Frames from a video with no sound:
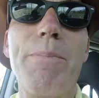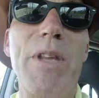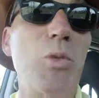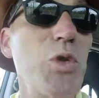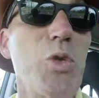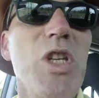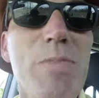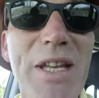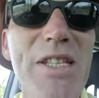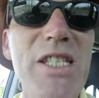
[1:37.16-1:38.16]
It was too
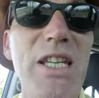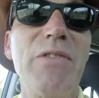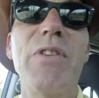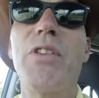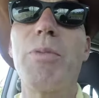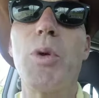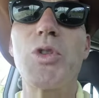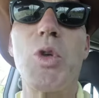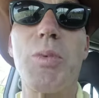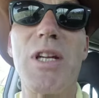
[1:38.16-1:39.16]
expensive, the
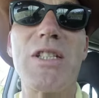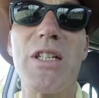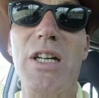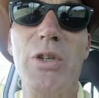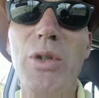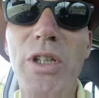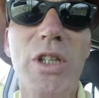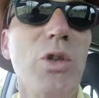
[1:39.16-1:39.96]
Ports Corporation argued,